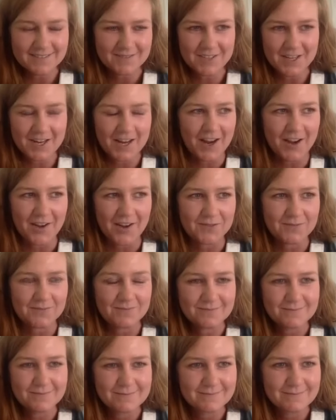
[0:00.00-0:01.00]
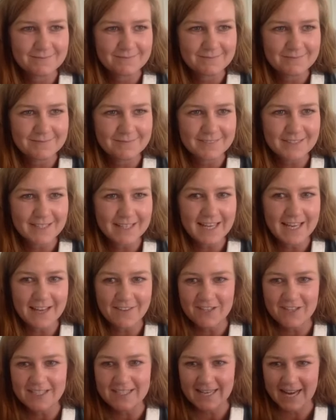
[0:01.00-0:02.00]
you know
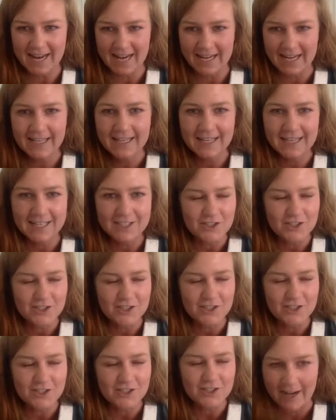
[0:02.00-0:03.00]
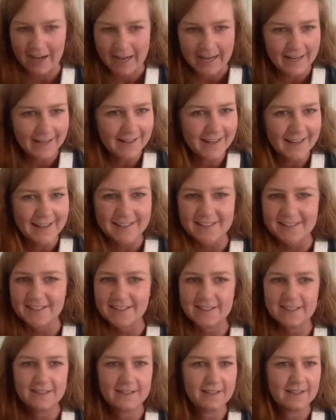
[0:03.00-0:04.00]
give and take and sharing and
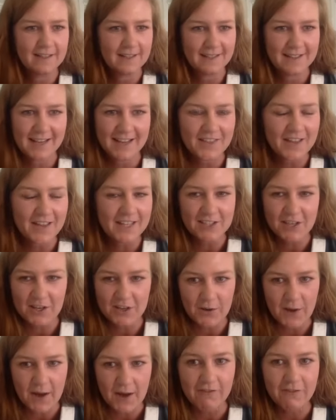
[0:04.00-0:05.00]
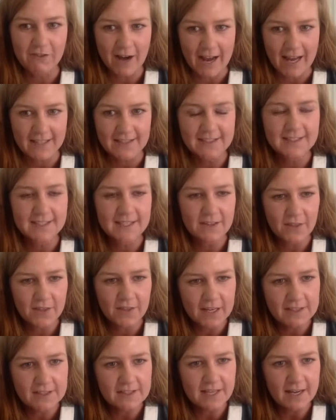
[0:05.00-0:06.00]
and that's how you have friends and
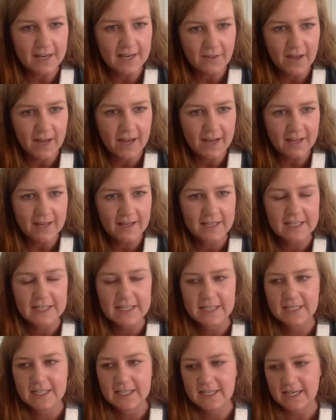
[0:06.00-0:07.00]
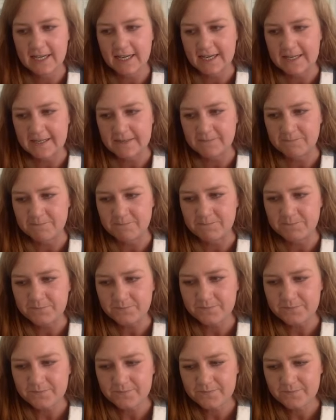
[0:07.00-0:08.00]
things like that um
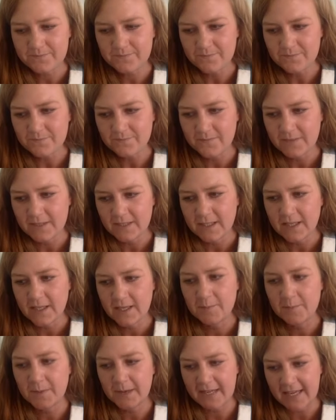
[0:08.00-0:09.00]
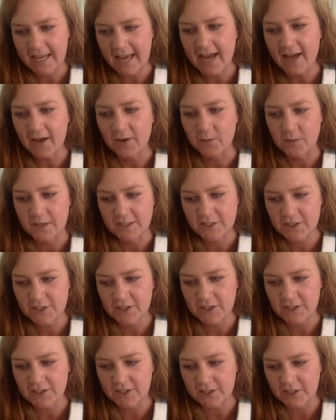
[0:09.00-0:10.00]
but yeah once
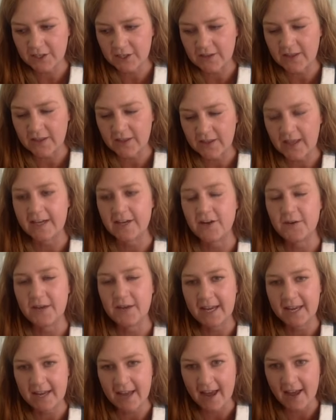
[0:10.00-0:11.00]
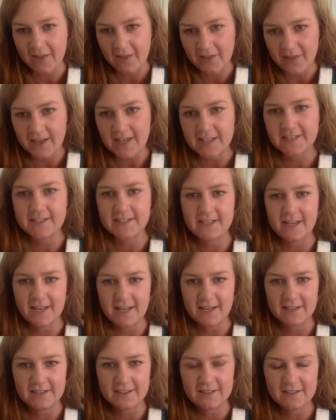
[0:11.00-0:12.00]
you're you're like okay yeah this
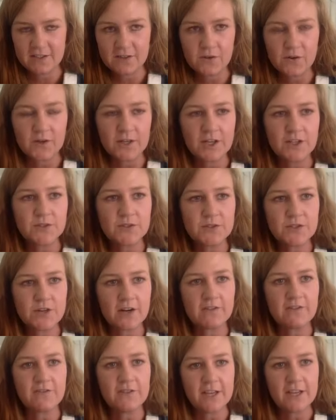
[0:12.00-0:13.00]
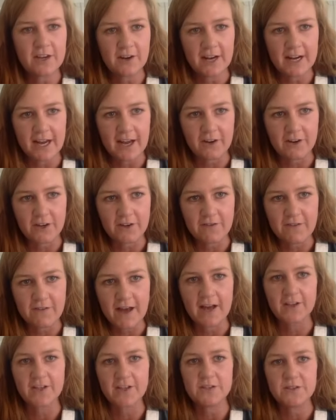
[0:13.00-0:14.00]
is or you start figuring out your
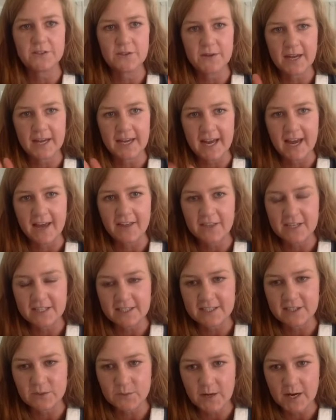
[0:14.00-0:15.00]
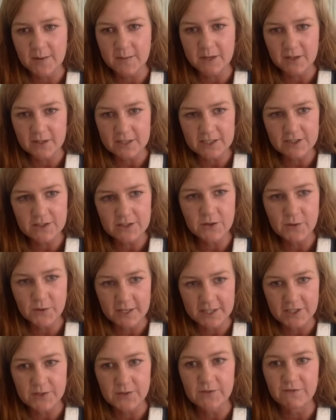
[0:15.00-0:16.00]
values okay yeah this is what i'm going
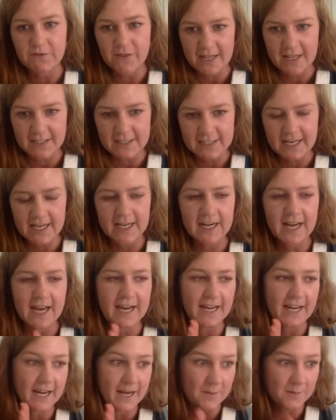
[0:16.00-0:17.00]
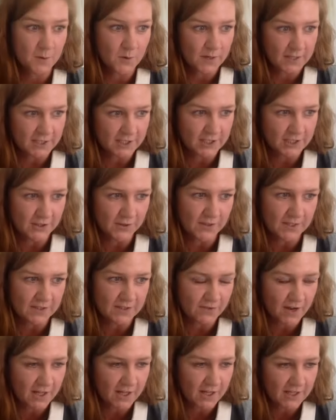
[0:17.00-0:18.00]
going to invest in i am going to do
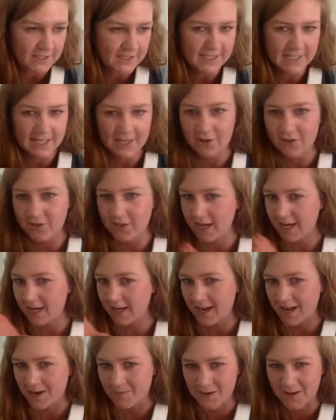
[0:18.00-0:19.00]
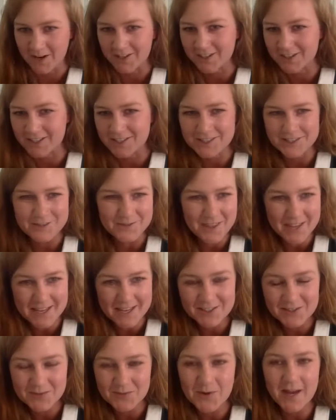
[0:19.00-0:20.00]
this volunteer thing i'm not going to do
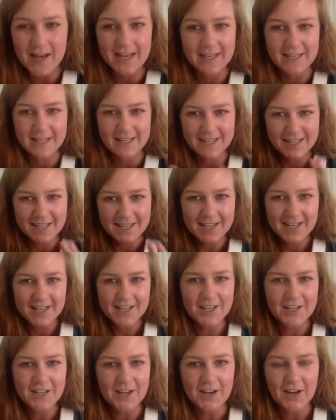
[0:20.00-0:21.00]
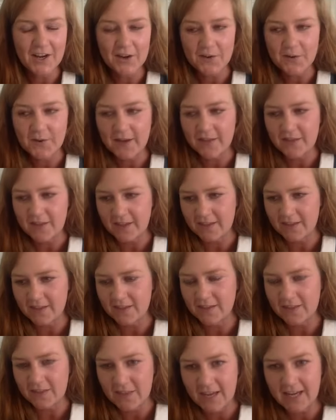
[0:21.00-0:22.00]
this one you know and
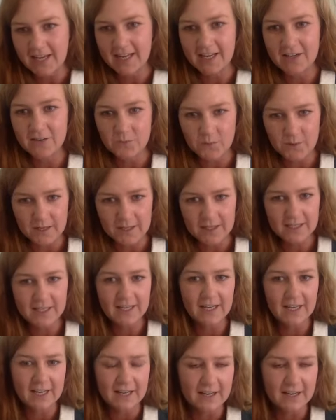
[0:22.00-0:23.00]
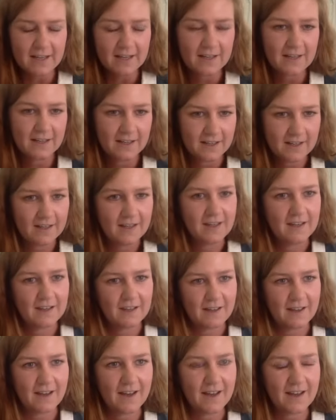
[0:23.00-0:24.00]
then they can really
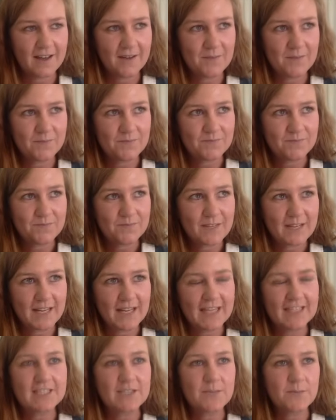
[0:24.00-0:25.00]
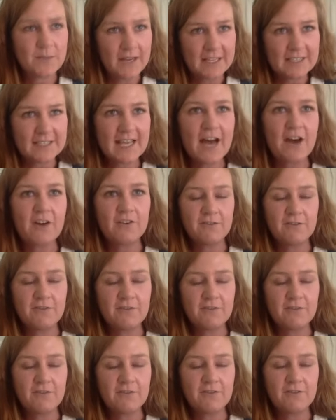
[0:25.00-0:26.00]
um it's it's out of
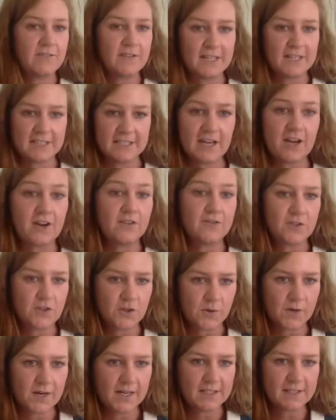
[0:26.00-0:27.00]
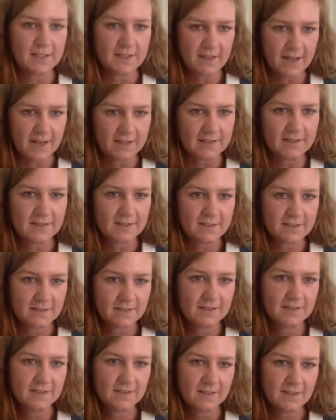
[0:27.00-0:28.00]
love and it's out of choice and that's
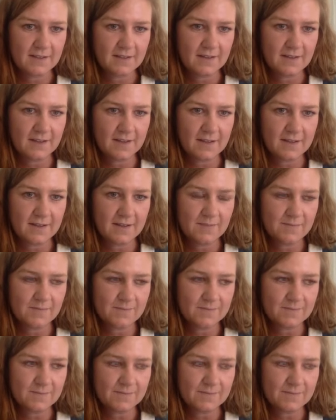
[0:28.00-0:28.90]
um